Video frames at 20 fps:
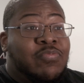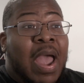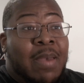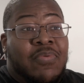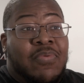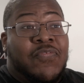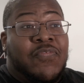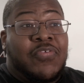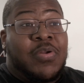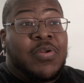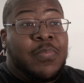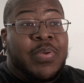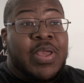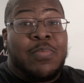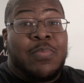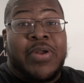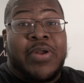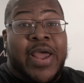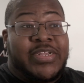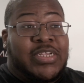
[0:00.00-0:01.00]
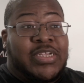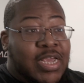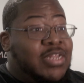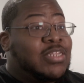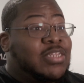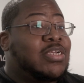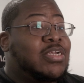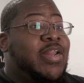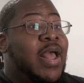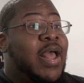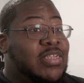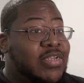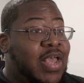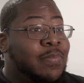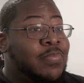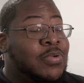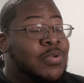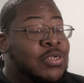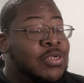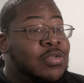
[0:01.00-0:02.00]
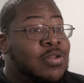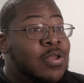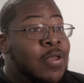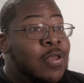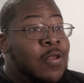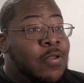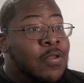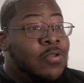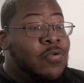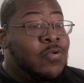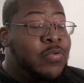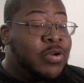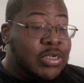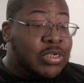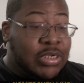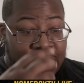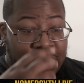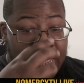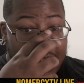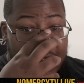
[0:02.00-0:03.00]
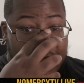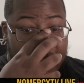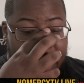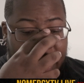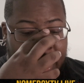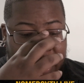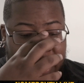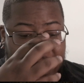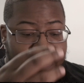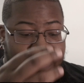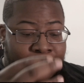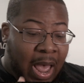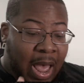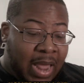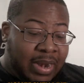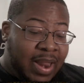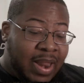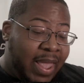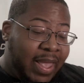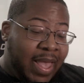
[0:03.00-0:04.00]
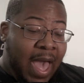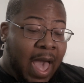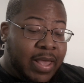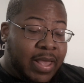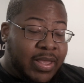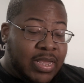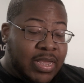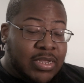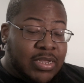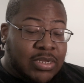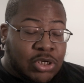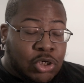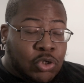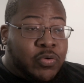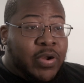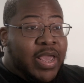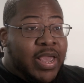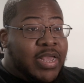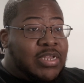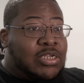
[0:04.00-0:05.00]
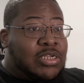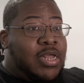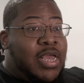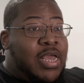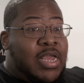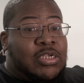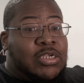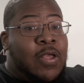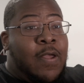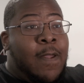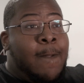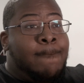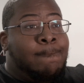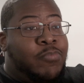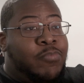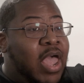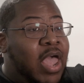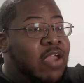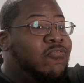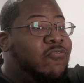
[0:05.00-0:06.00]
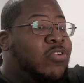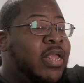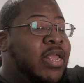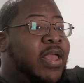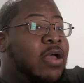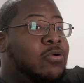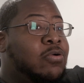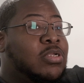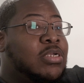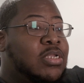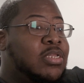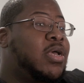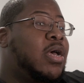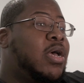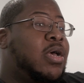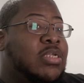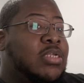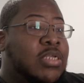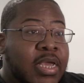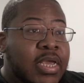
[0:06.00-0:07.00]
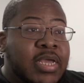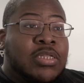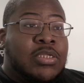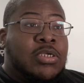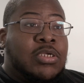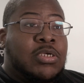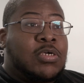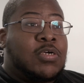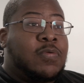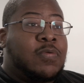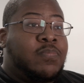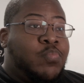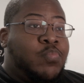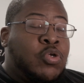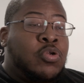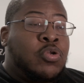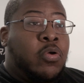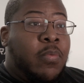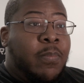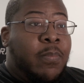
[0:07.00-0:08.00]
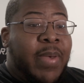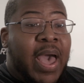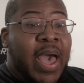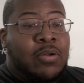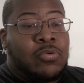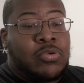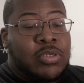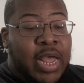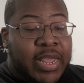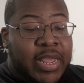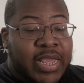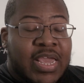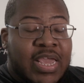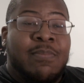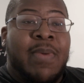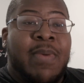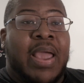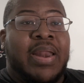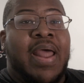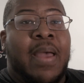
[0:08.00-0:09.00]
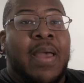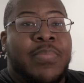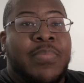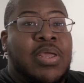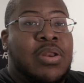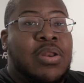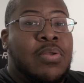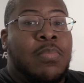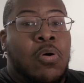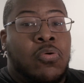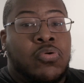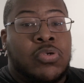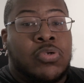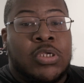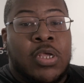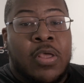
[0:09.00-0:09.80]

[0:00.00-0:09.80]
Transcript: for the people that's into that type of shit. You understand? And I like how he translates everything else he does into, you know, the battles. Like, he might not be the most